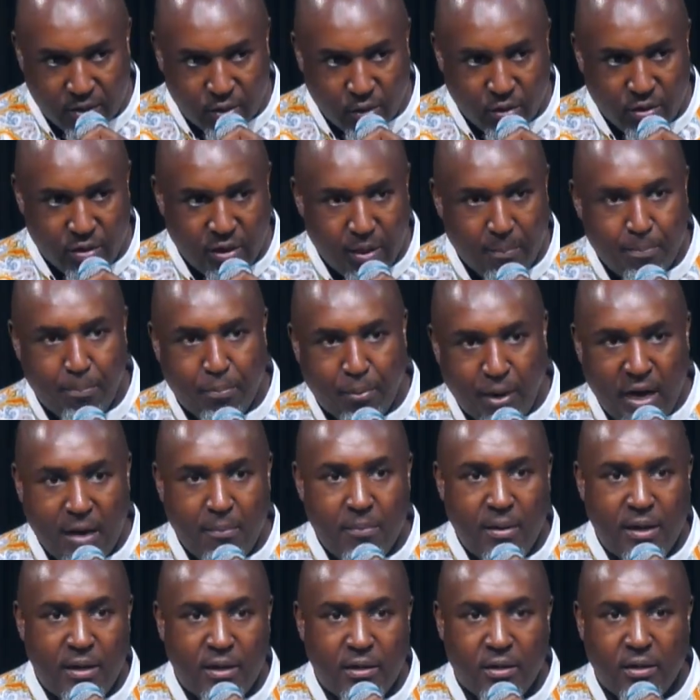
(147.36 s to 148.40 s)
the
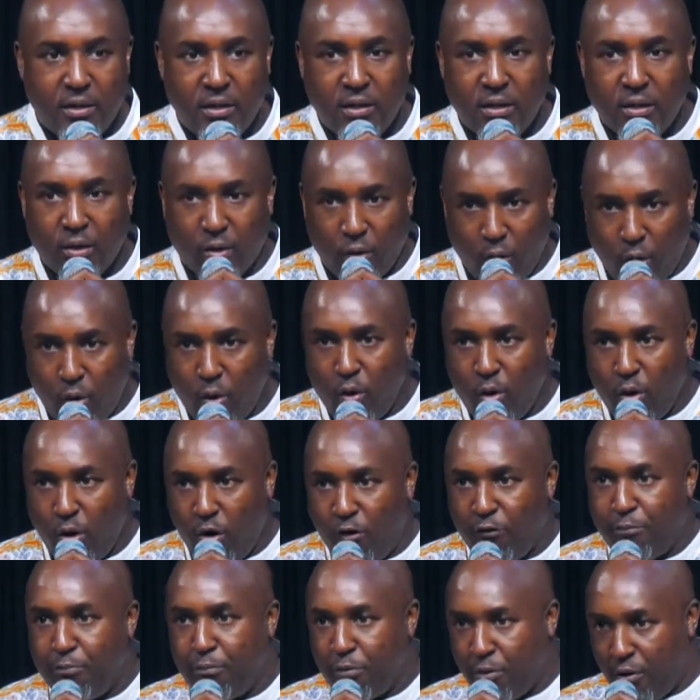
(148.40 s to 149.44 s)
primary role
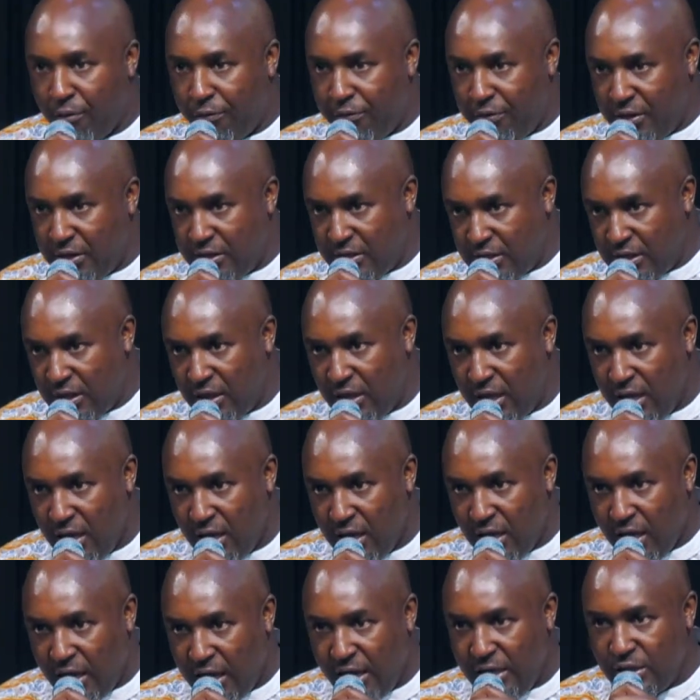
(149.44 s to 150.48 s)
of prophecy
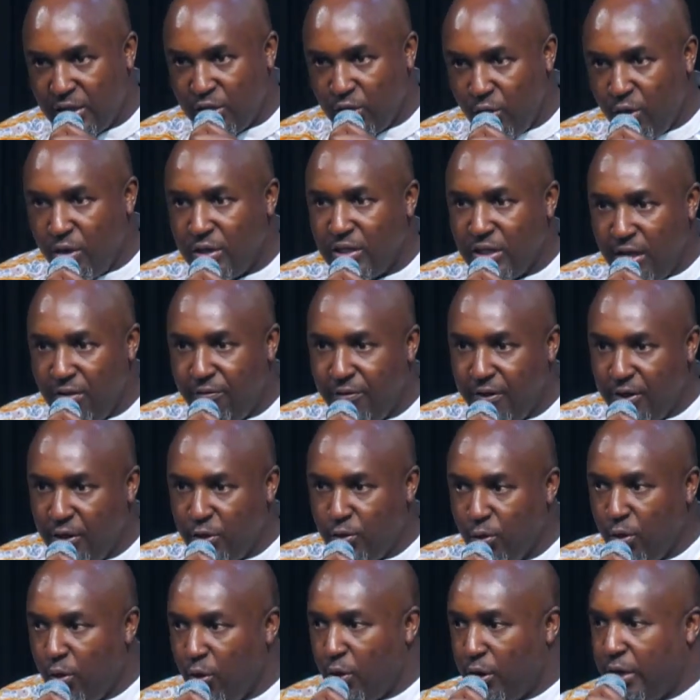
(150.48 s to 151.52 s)
is not even to
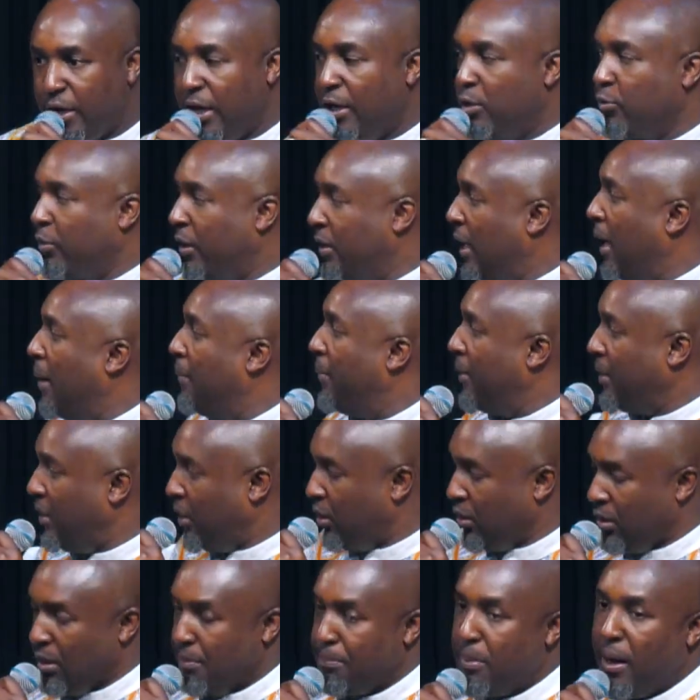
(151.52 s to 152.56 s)
locate what happened
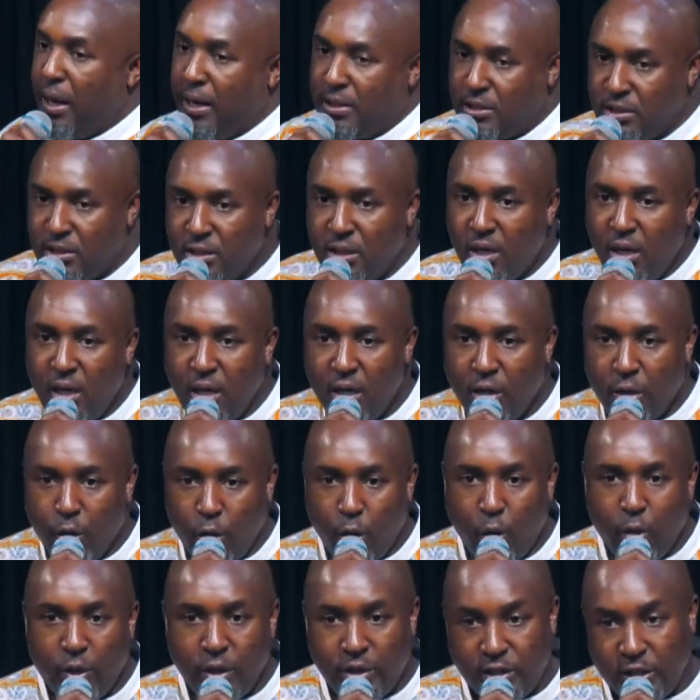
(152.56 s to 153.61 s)
in the past,
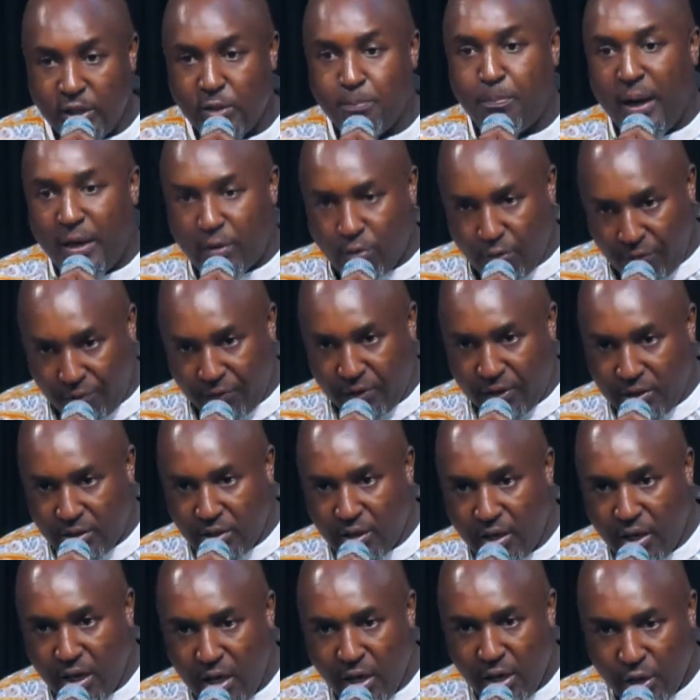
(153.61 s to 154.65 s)
though it is part of it.
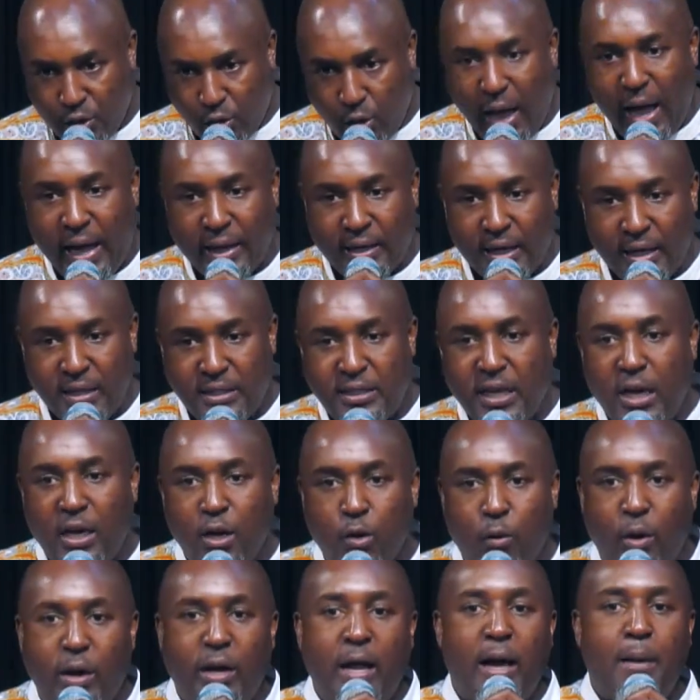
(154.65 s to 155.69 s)
So I can tell you
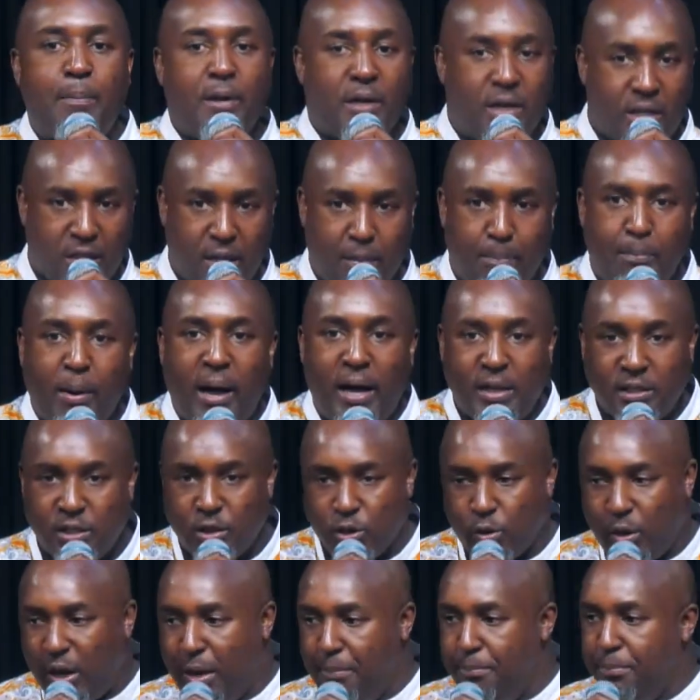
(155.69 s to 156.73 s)
what happened in the past,
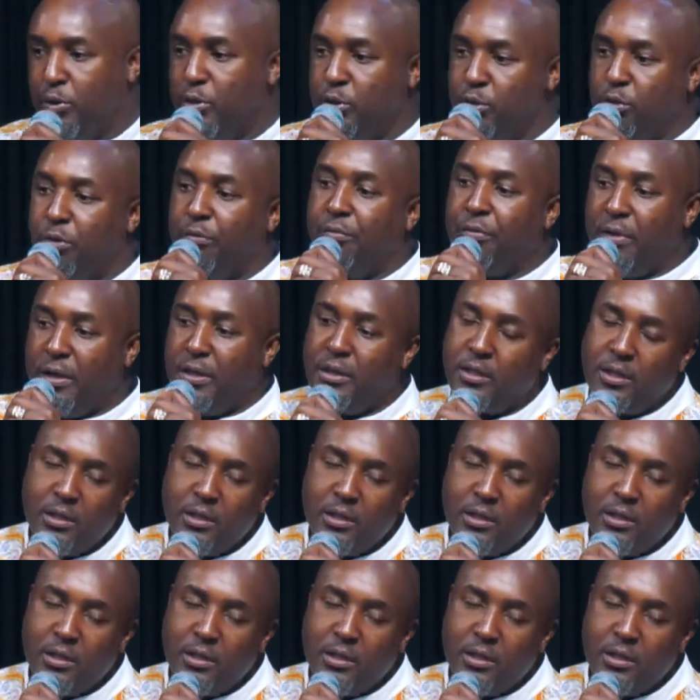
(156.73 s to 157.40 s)
so I build your faith.